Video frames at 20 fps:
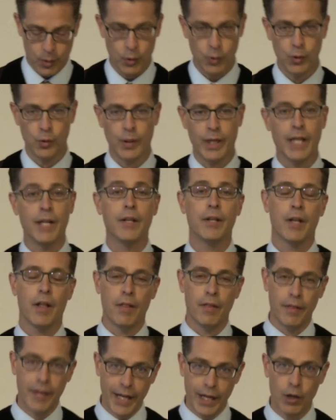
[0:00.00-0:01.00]
who, in
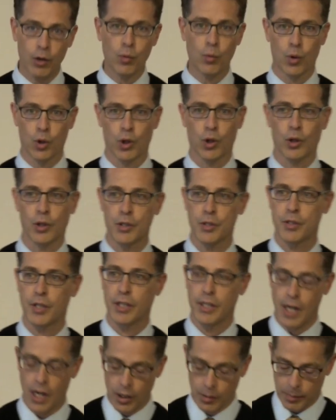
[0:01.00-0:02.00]
their words, the
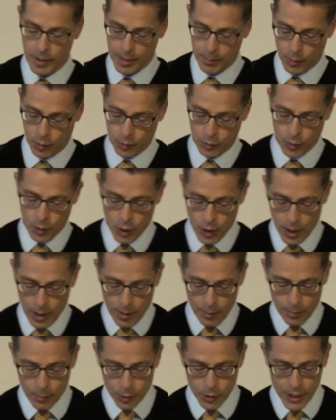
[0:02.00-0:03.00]
young people
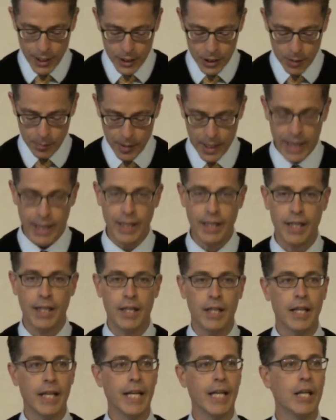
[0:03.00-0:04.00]

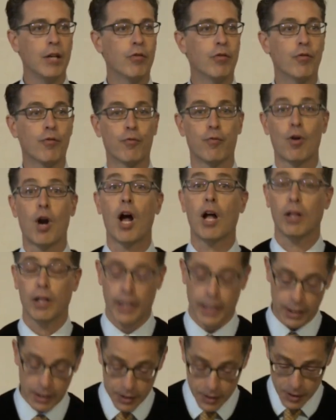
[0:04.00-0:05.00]
participated in
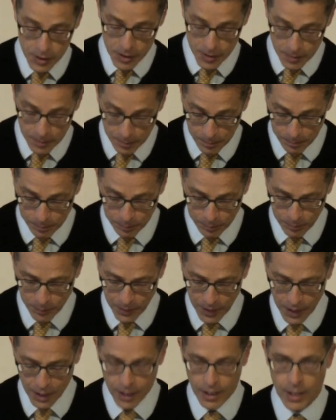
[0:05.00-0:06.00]
frolics,
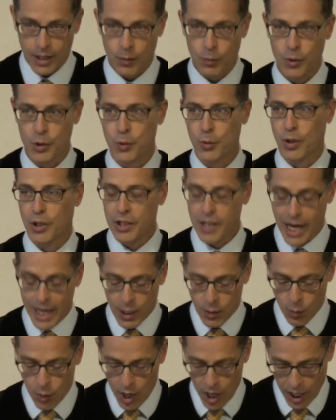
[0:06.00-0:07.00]
which were
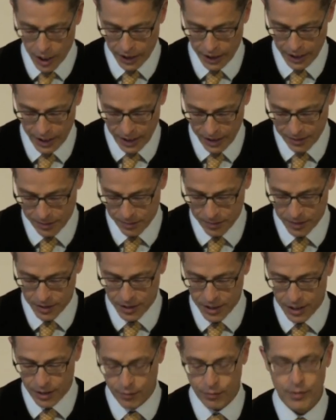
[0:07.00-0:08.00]
night walking.
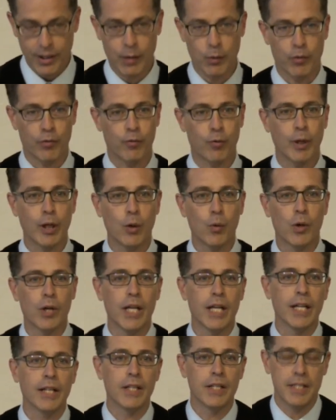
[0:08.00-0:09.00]
They were
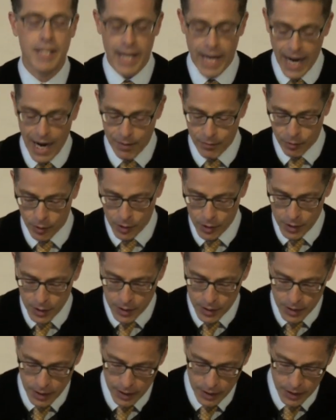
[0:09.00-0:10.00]
frequenting the
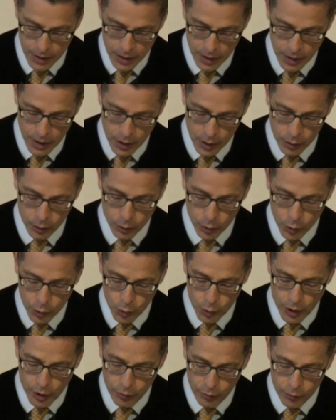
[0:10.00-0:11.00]
taverns and
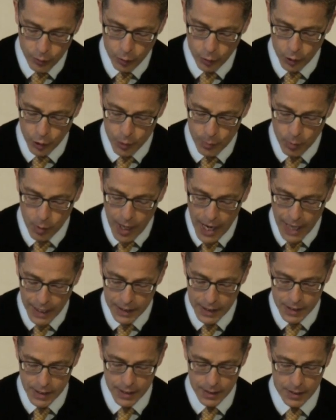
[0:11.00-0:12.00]
lewd and foolish
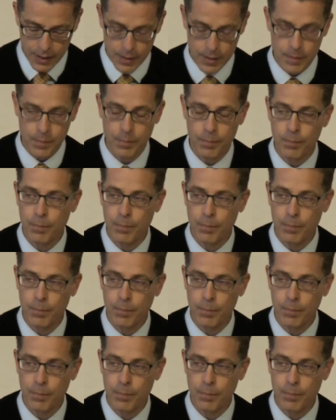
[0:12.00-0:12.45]
practices.